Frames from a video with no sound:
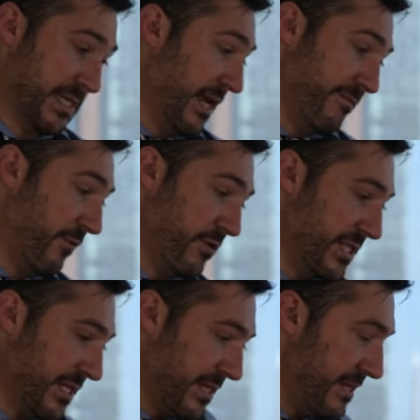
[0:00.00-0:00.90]
They're saying four
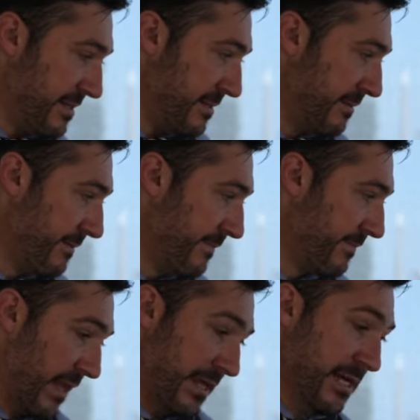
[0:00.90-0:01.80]
to six years.
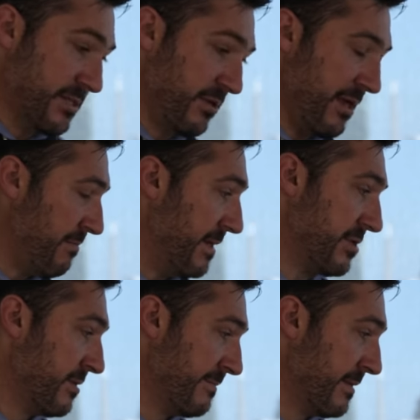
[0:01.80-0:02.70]
I can't do that,
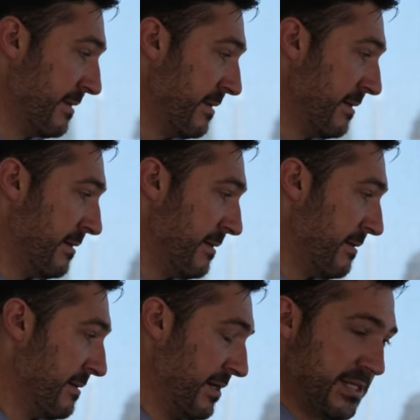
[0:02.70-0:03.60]
Mitch.
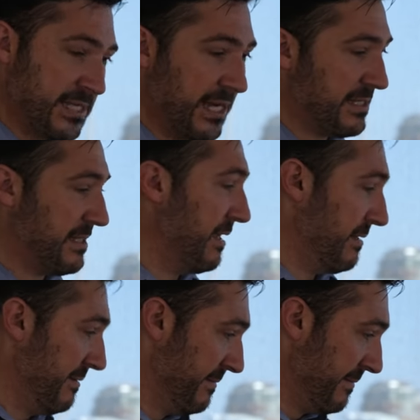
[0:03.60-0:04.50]
I just had a son.